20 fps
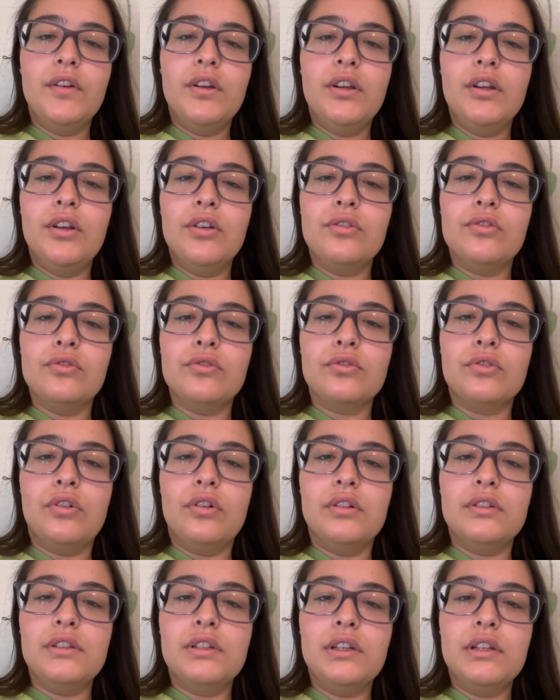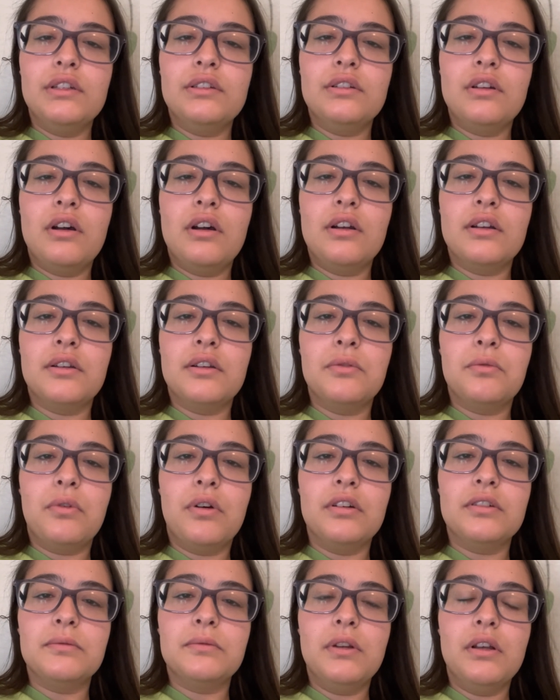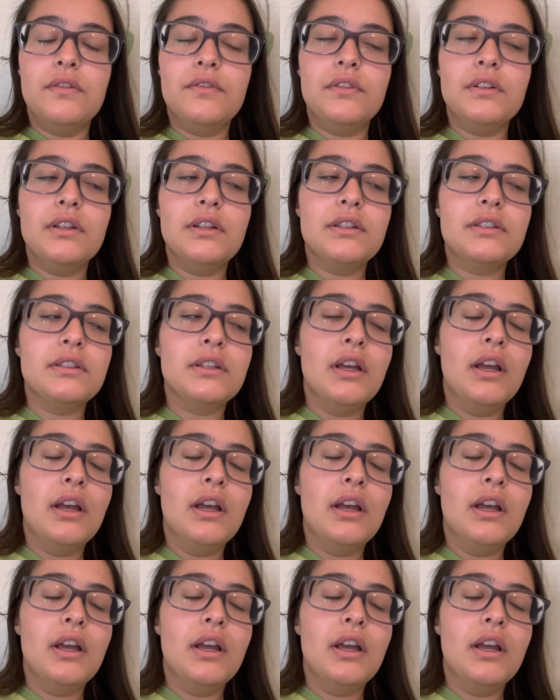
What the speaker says: videos and scroll on TikTok and watch Netflix